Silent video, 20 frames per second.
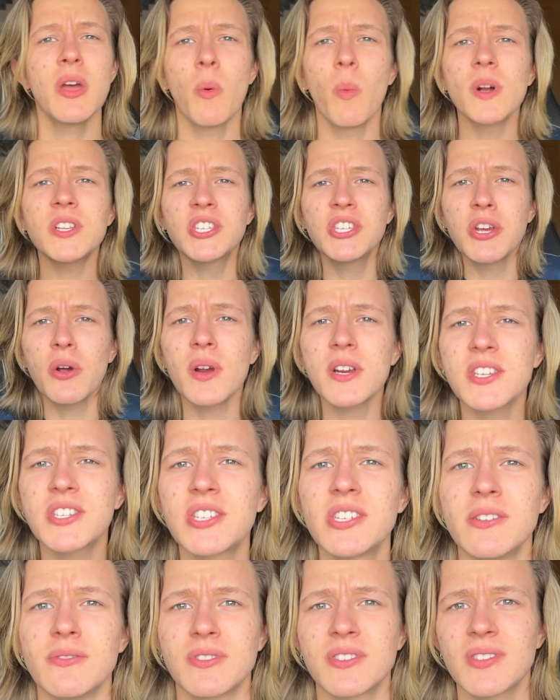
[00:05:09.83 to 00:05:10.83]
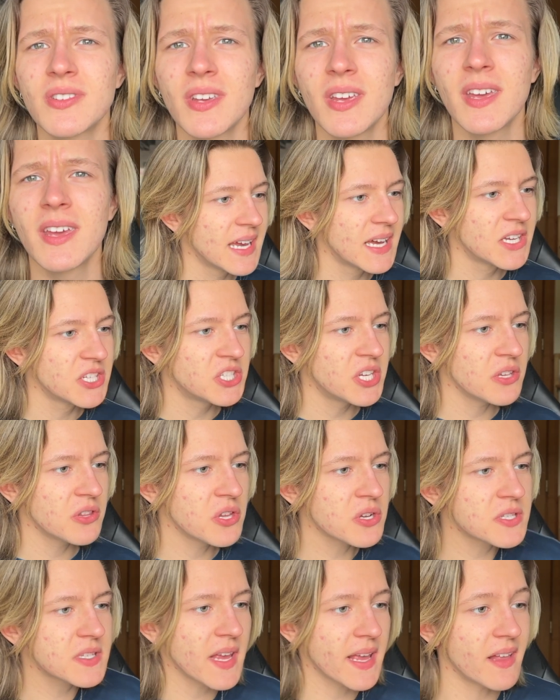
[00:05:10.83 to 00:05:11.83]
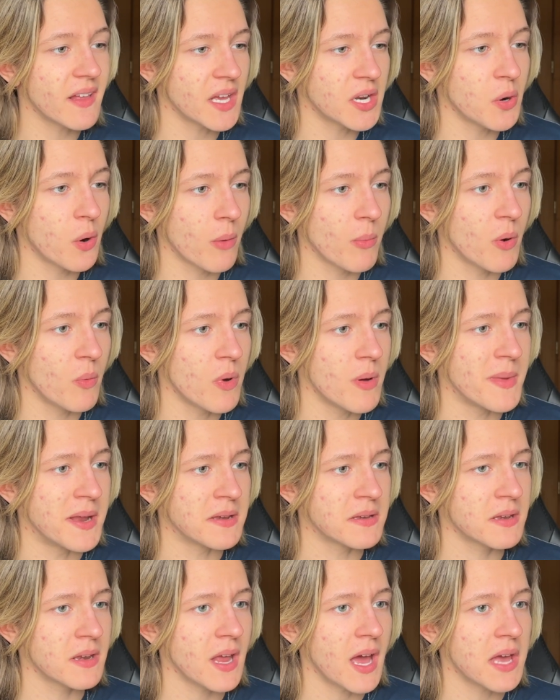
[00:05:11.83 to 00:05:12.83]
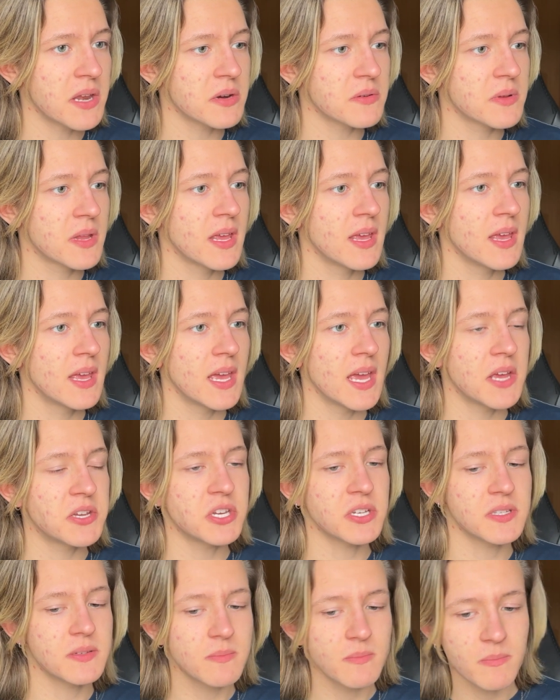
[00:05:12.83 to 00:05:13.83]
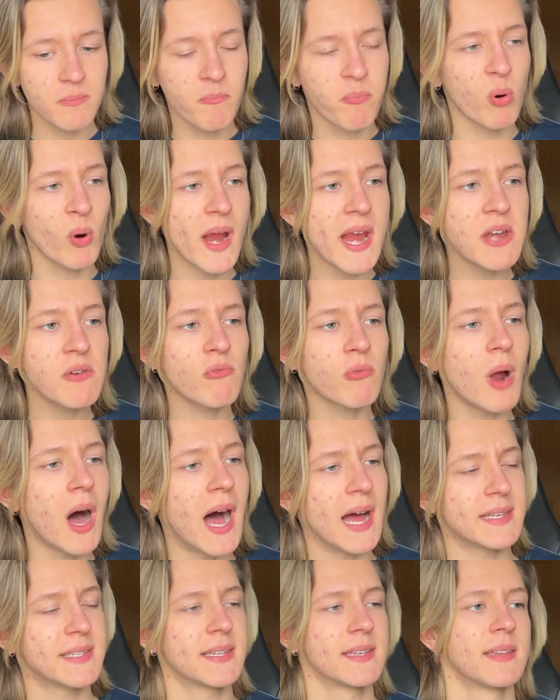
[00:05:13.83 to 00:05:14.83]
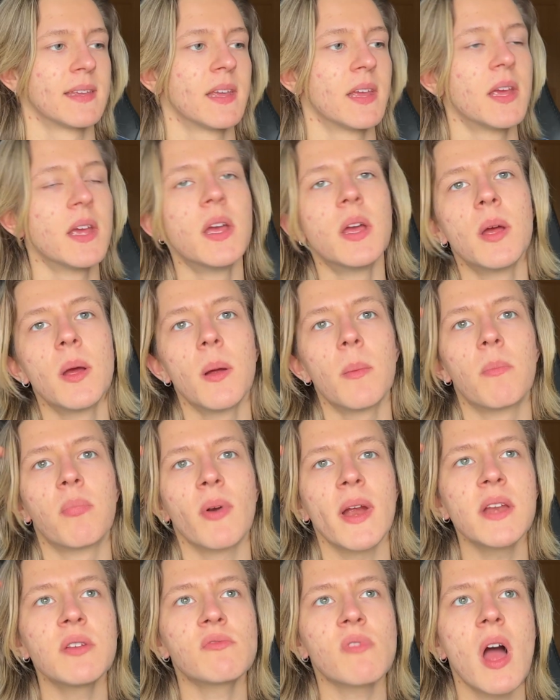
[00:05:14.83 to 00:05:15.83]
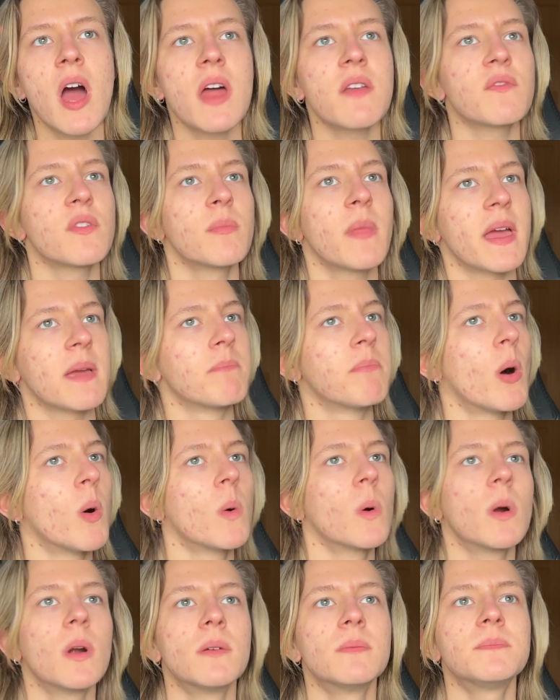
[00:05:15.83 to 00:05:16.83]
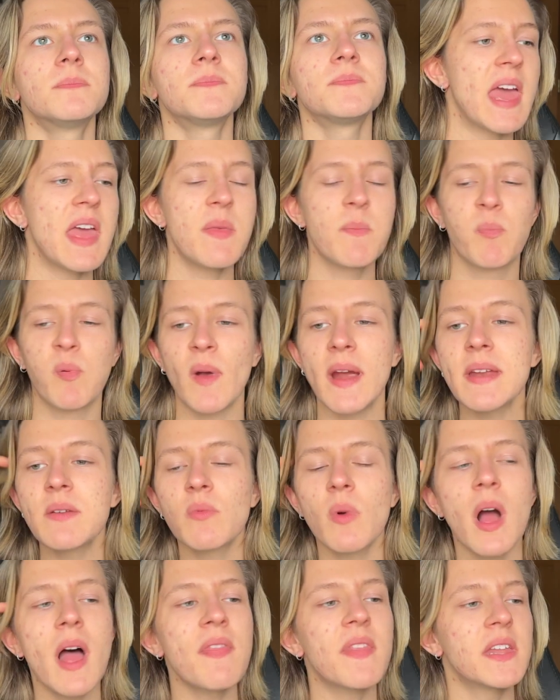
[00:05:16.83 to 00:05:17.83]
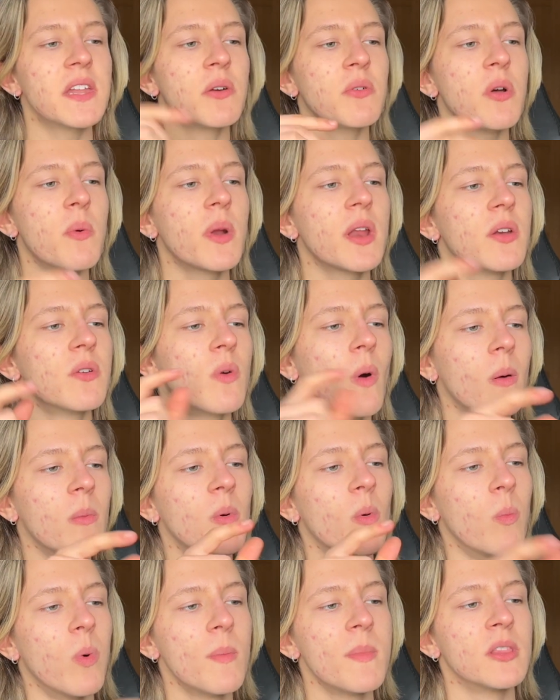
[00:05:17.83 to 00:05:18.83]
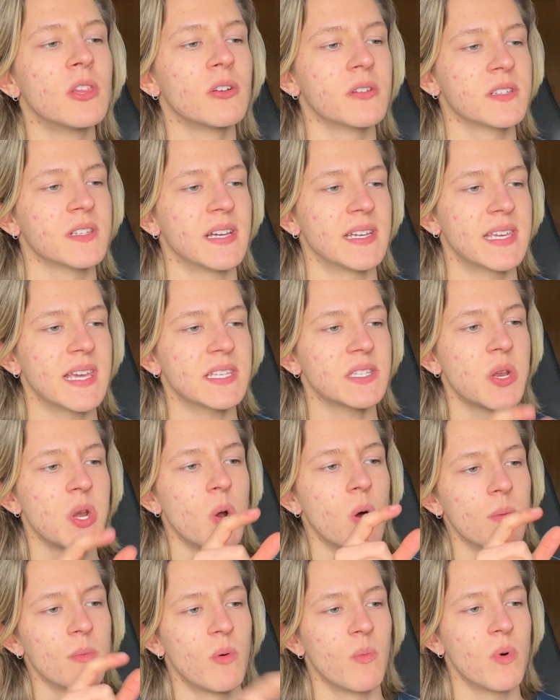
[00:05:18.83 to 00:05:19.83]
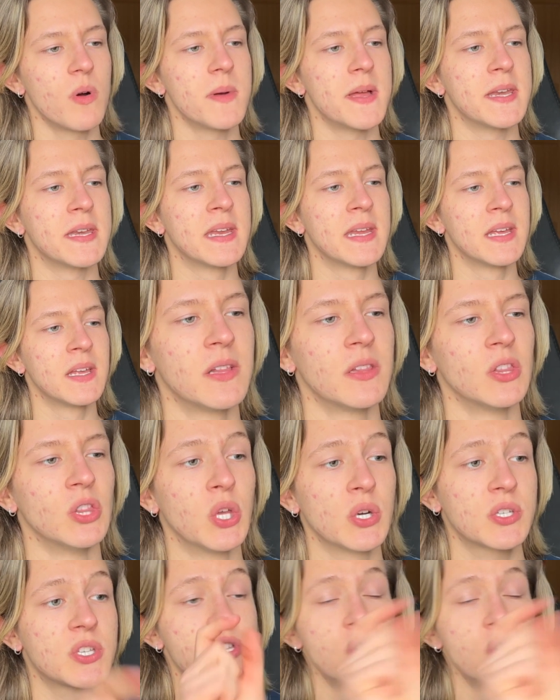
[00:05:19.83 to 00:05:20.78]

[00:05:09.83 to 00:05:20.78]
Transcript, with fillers: What's your excuse? She looks like a normal woman. I don't... It's just brain rot. Brain rot from, like, porn. Brain rot, they don't know what a normal woman looks like. Yes, a normal woman looks